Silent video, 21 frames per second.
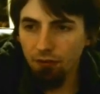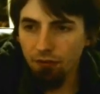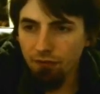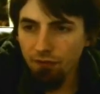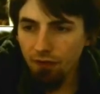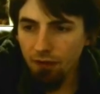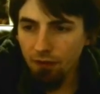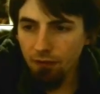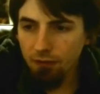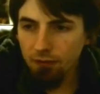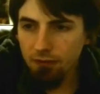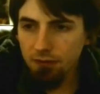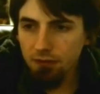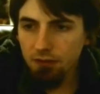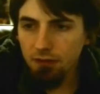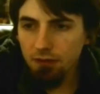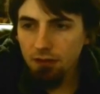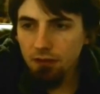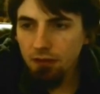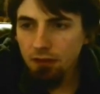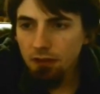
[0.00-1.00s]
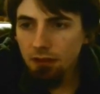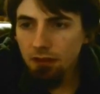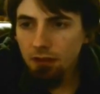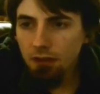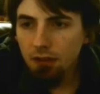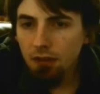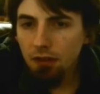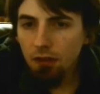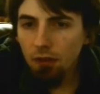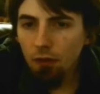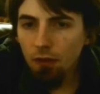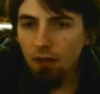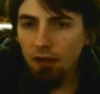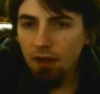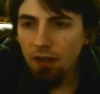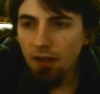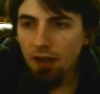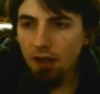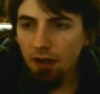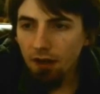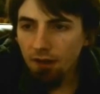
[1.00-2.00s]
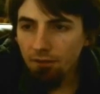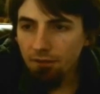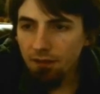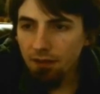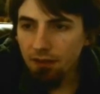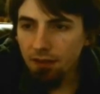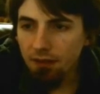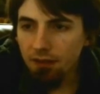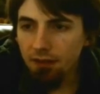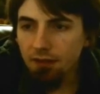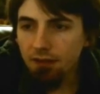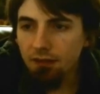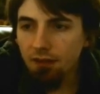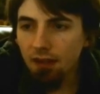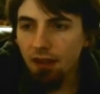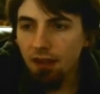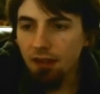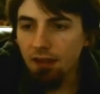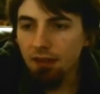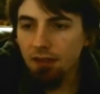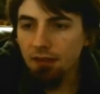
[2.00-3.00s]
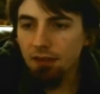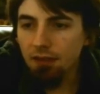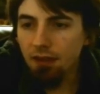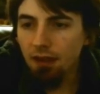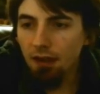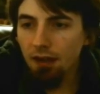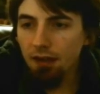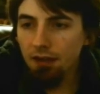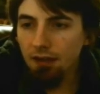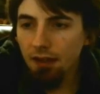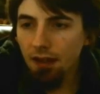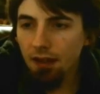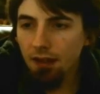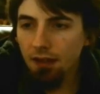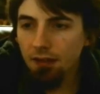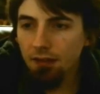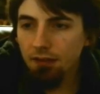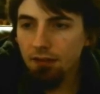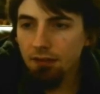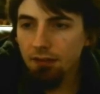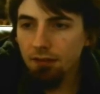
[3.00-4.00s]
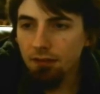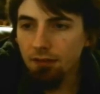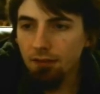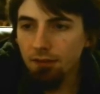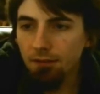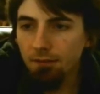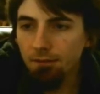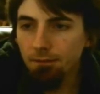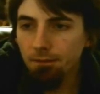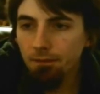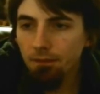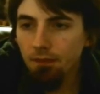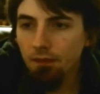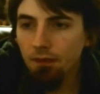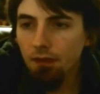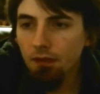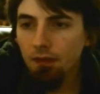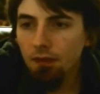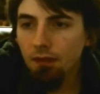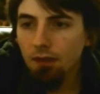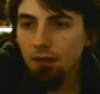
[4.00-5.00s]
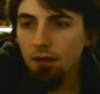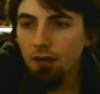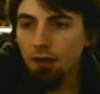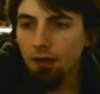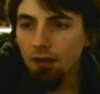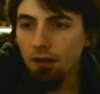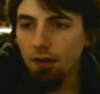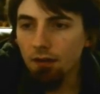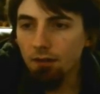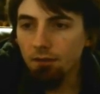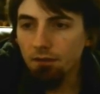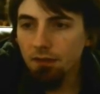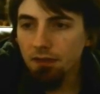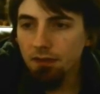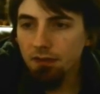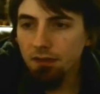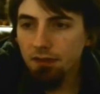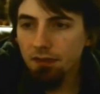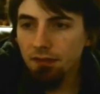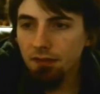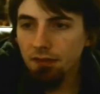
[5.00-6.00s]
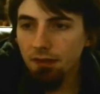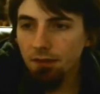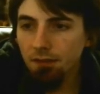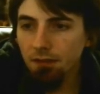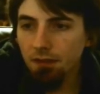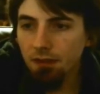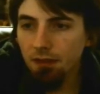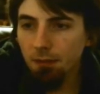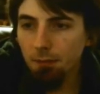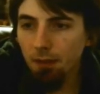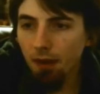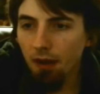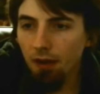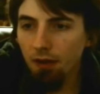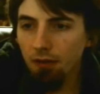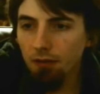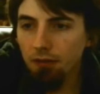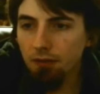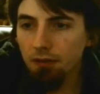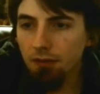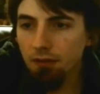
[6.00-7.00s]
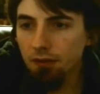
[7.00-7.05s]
phone or a coffee in his hand. I can't tell. This says something about